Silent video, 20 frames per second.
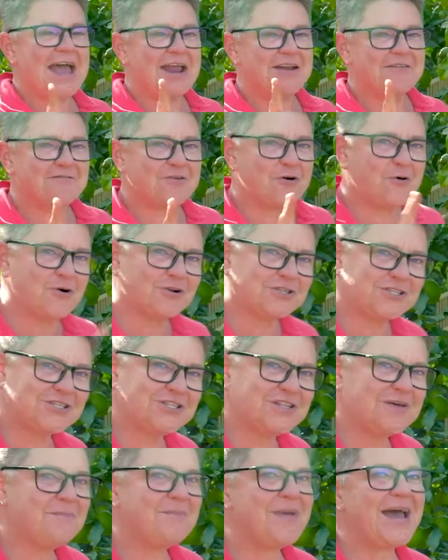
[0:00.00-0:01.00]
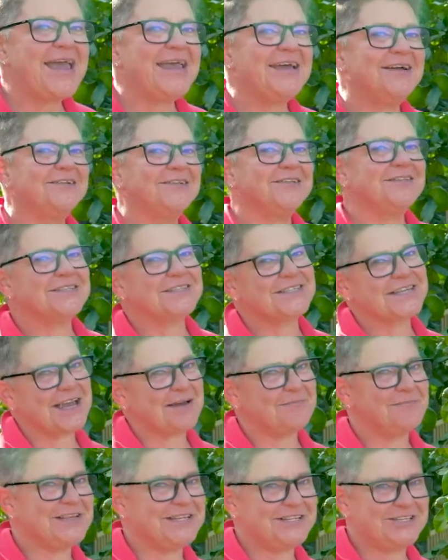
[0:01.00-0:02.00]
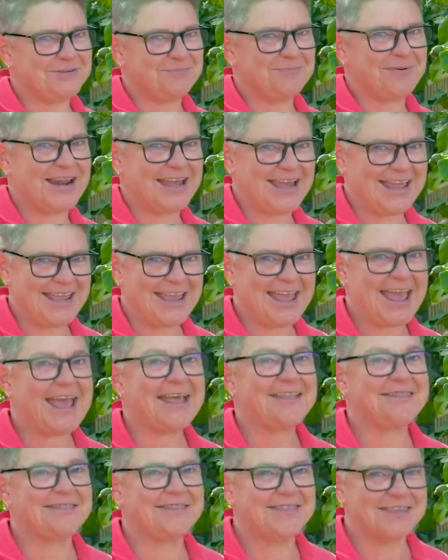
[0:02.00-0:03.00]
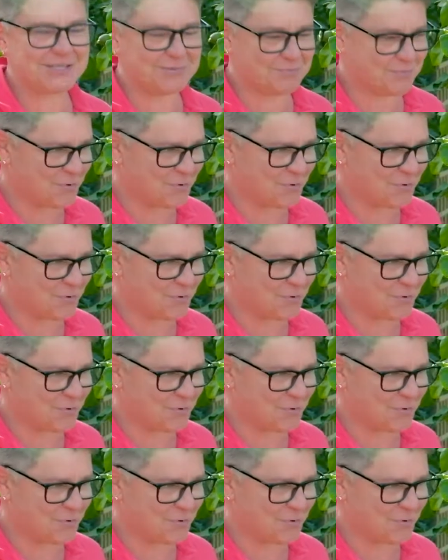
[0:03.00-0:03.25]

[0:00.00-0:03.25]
And of course, the males come into play at this